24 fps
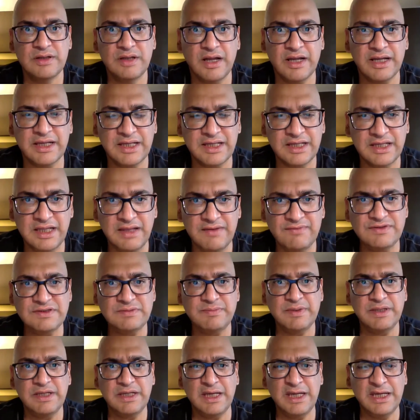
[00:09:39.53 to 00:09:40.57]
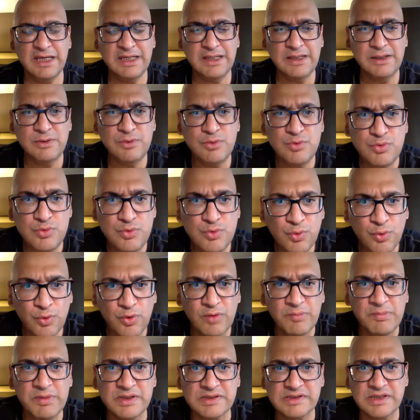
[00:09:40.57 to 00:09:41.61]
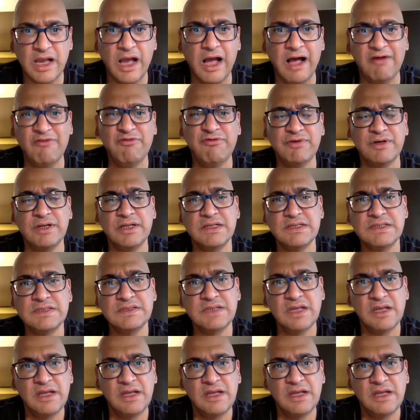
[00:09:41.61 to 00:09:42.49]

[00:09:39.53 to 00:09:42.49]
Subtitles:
it gives me enormous confidence